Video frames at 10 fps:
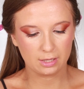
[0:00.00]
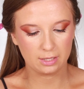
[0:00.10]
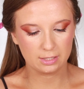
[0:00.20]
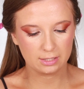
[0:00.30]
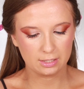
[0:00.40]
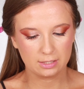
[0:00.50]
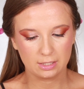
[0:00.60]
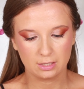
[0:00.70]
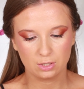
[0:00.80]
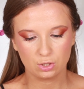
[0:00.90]
This is
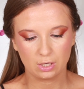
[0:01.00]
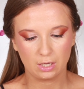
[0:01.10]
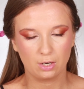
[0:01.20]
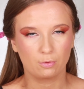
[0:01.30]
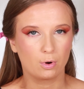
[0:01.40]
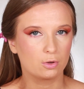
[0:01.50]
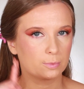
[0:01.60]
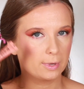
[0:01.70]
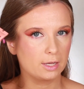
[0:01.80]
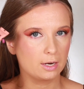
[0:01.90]
in the shade
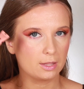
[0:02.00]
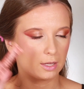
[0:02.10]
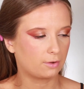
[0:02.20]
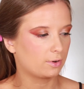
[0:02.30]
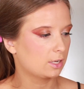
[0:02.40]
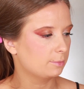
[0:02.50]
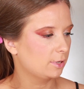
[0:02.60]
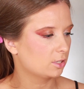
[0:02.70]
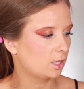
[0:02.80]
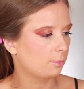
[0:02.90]
Rosebud. I think I forgot to
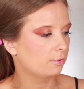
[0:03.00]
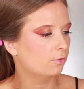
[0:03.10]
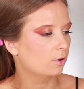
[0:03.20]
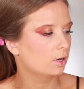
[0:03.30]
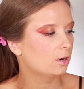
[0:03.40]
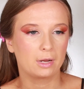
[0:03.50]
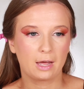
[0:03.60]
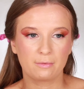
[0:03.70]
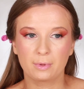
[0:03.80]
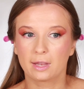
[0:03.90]
mention that before, but
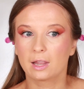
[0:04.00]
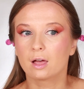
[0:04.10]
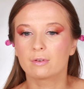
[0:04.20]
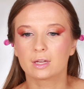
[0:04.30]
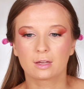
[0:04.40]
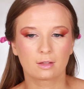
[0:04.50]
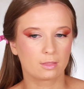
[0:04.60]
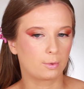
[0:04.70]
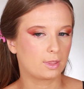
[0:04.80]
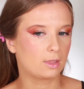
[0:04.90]
I've been loving the
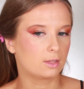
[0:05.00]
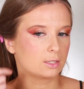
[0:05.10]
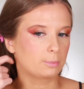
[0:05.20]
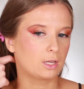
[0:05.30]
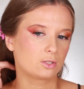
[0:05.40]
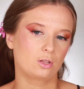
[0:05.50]
way that this blush